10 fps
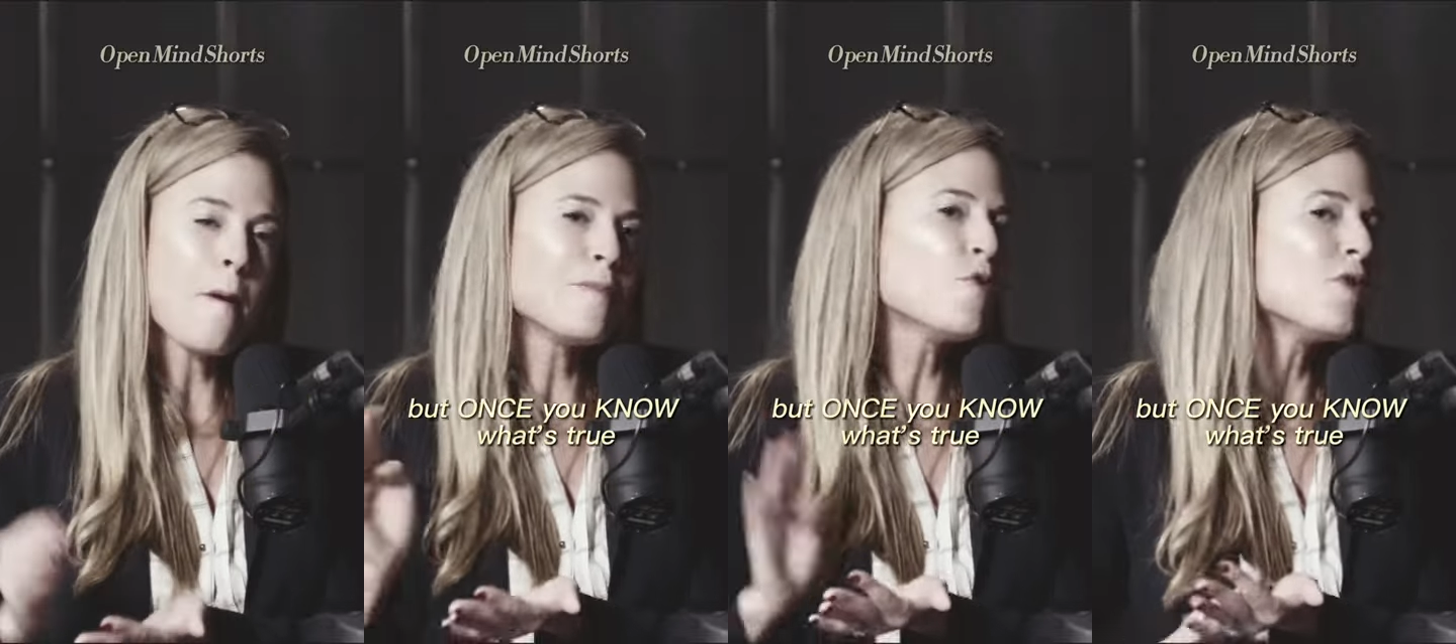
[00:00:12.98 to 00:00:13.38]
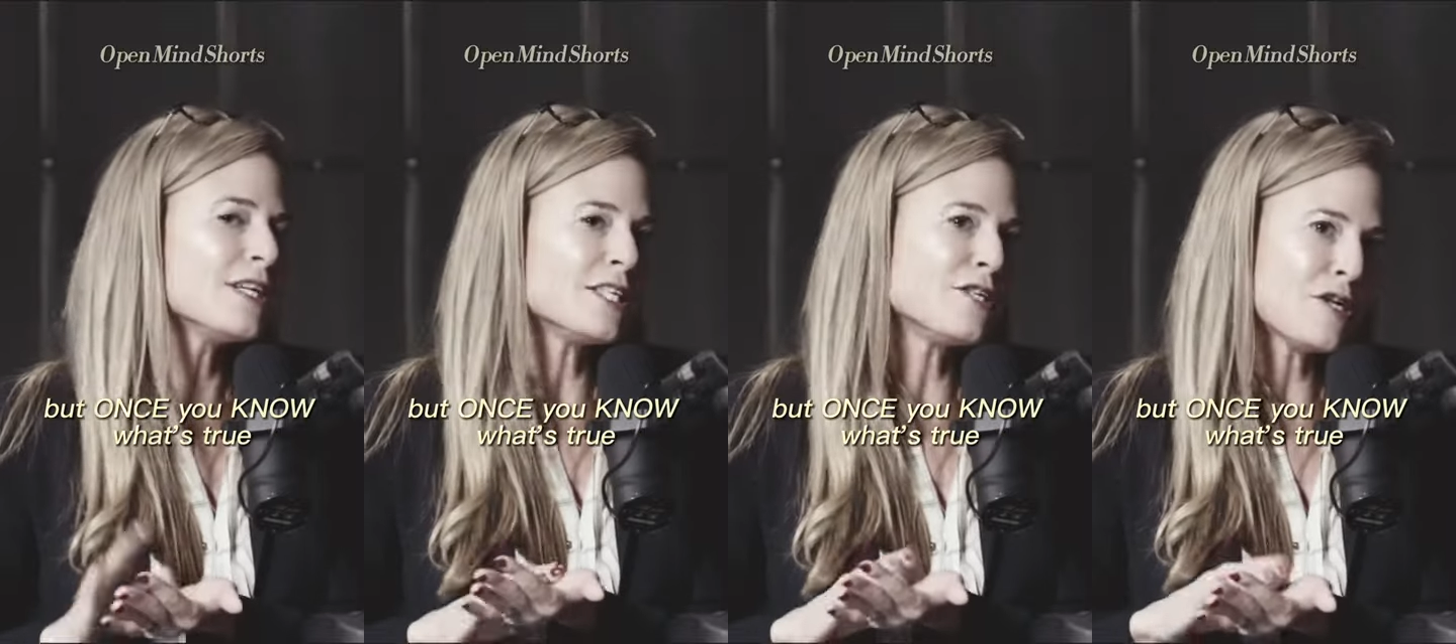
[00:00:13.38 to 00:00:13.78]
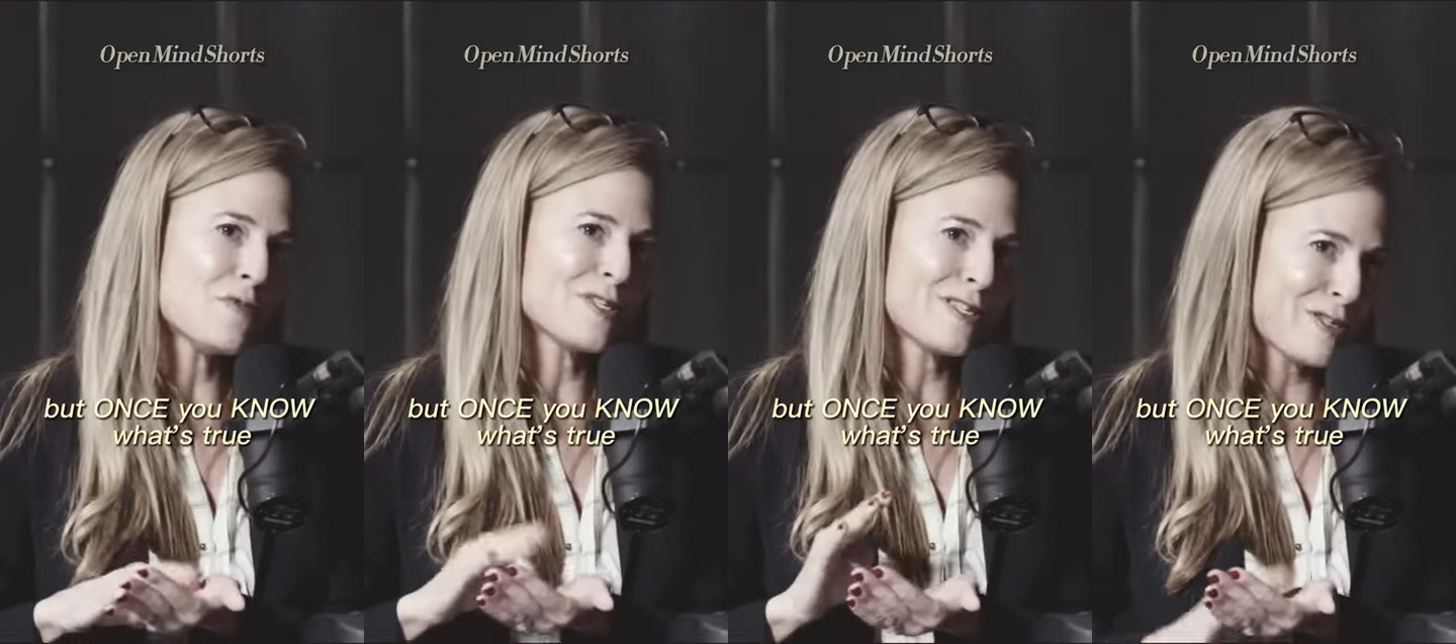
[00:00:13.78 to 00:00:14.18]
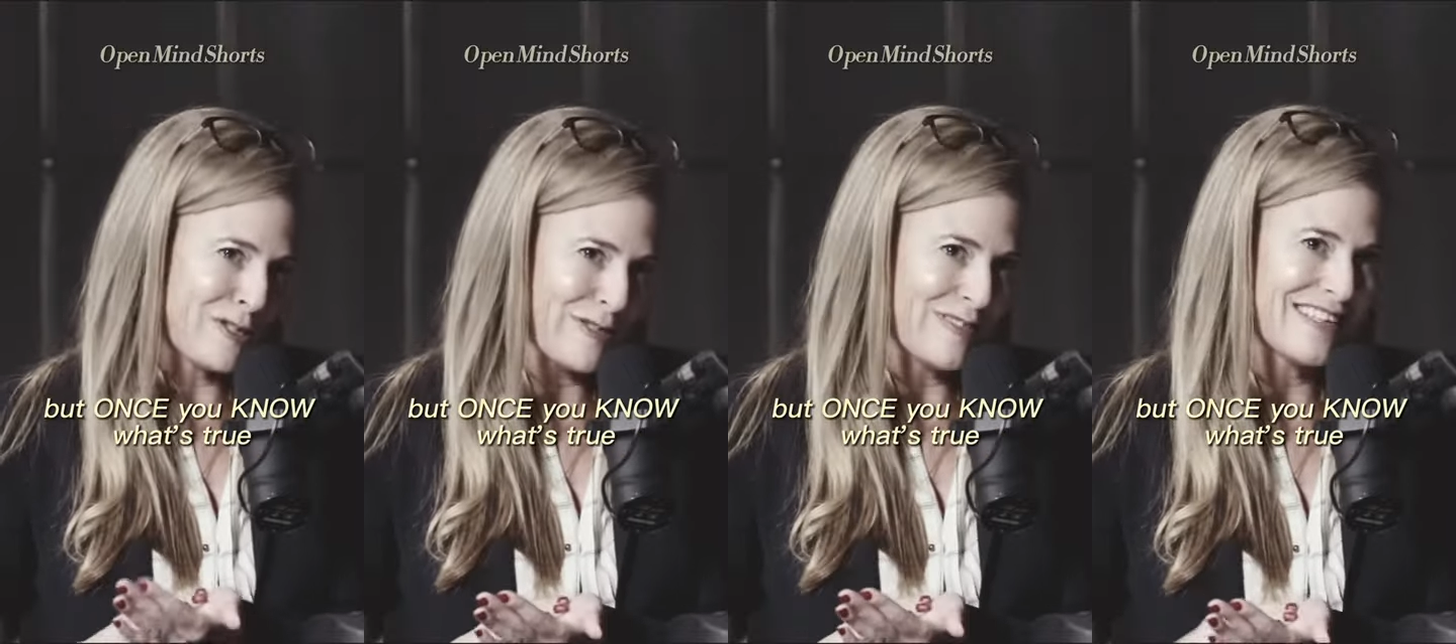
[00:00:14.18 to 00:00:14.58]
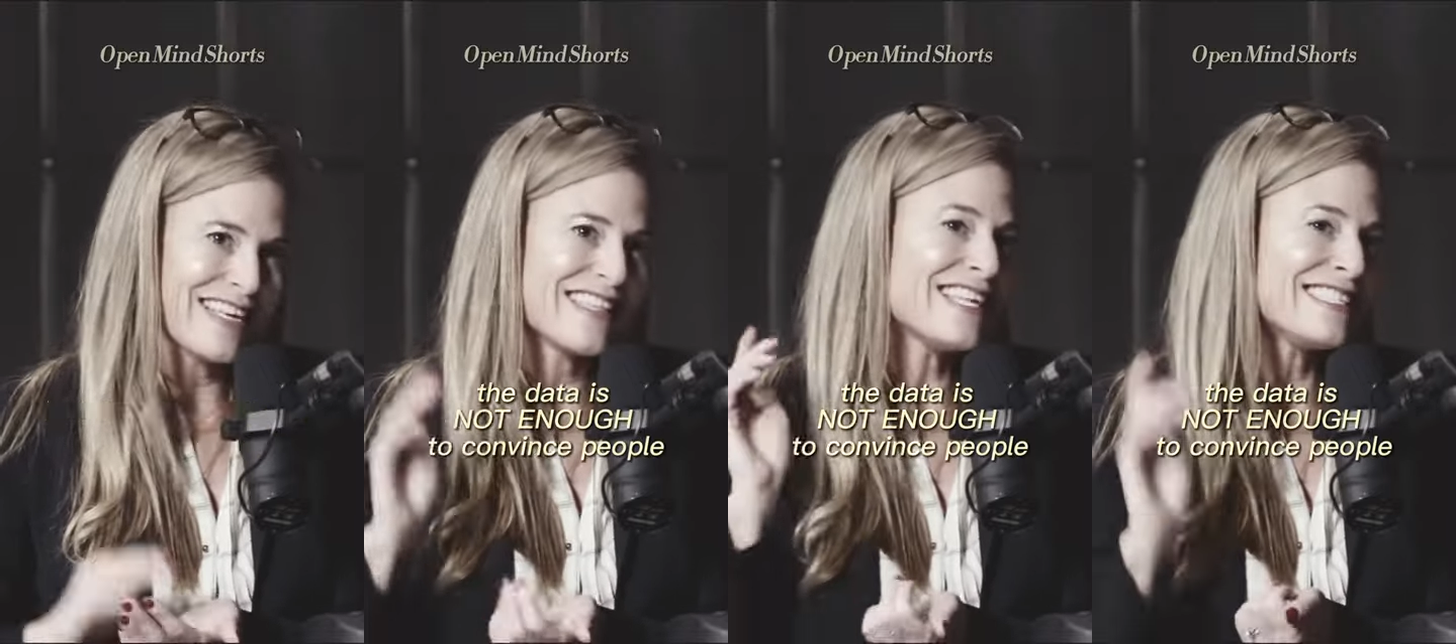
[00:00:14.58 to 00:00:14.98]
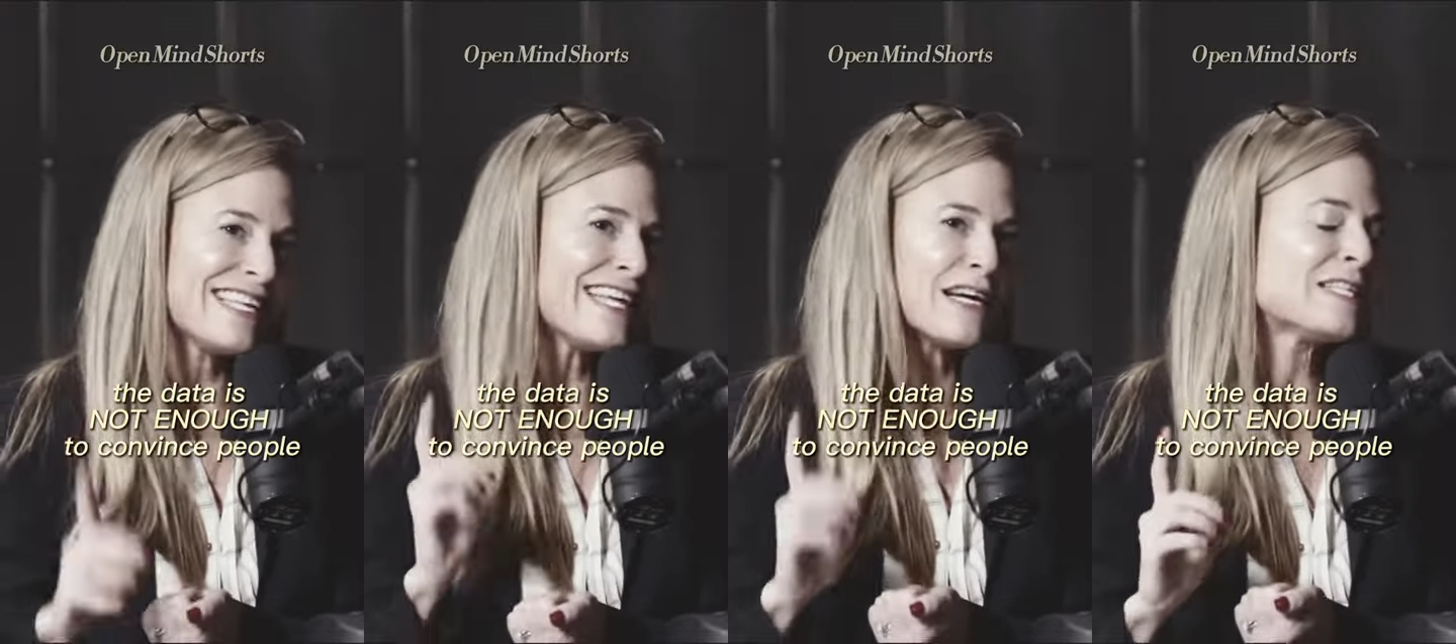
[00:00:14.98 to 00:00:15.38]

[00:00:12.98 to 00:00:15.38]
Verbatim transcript: But once you know what's true, the data